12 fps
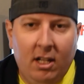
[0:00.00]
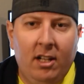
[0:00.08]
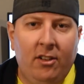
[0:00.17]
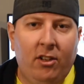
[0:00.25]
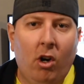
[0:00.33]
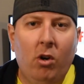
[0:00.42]

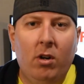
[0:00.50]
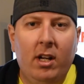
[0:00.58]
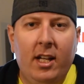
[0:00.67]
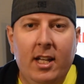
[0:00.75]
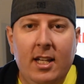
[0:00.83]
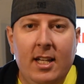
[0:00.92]
So,
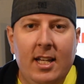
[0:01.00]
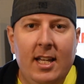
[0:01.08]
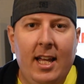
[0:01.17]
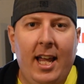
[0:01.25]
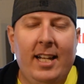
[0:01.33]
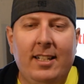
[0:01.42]

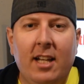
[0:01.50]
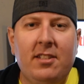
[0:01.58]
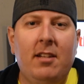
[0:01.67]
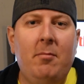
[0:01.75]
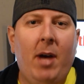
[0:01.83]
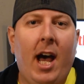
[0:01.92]
it
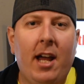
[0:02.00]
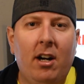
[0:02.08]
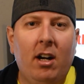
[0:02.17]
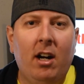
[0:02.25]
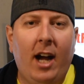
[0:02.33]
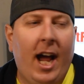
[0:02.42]
doesn't
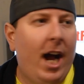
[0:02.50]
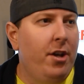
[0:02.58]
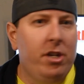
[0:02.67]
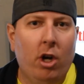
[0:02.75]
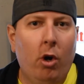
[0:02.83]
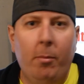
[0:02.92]
matter how
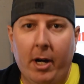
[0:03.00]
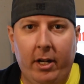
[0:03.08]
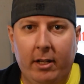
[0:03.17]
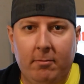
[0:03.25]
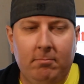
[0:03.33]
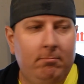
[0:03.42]
you go about
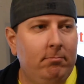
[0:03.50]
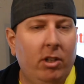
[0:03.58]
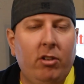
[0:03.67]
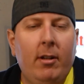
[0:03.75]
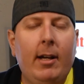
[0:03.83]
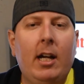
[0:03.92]
it. It
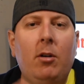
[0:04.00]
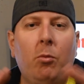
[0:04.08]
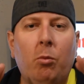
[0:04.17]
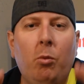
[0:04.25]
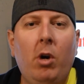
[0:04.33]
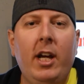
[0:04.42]
doesn't matter
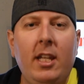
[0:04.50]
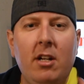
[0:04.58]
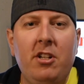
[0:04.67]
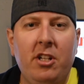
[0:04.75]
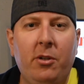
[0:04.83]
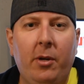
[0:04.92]
what
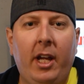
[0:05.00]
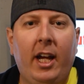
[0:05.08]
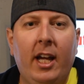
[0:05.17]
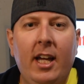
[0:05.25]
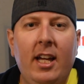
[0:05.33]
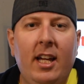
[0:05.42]
you're
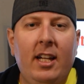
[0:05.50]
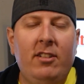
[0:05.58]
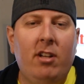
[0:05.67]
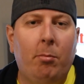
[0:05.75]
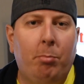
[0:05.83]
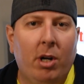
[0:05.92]
doing
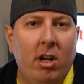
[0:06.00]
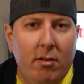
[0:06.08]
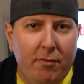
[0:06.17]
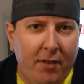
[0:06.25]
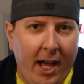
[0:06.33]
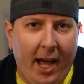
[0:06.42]
to burn
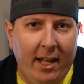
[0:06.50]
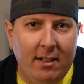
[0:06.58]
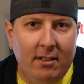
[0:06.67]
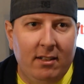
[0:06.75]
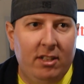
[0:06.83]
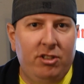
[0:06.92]
fat,
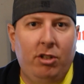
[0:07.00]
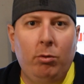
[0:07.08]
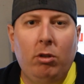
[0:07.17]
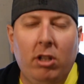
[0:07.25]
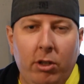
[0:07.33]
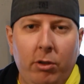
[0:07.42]
to
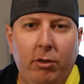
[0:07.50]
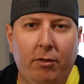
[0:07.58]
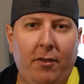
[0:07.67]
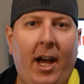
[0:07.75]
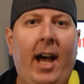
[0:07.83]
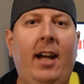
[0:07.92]
lose
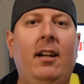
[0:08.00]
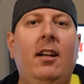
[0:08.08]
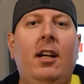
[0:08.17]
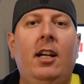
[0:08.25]
fat.